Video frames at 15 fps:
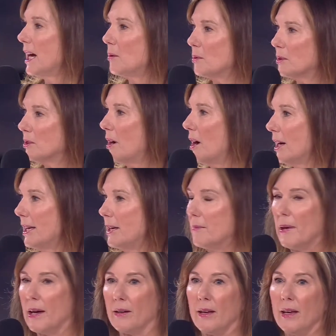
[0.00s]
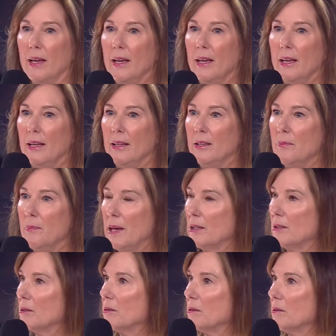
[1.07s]
I were talking about the
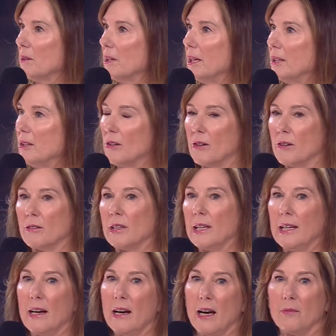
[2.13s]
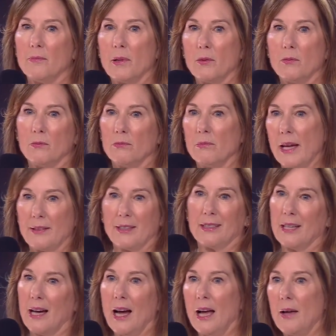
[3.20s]
Mandalorian early on, but at the
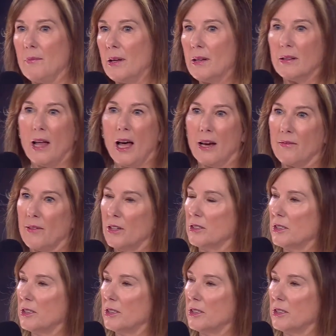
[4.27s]
time, a lot of our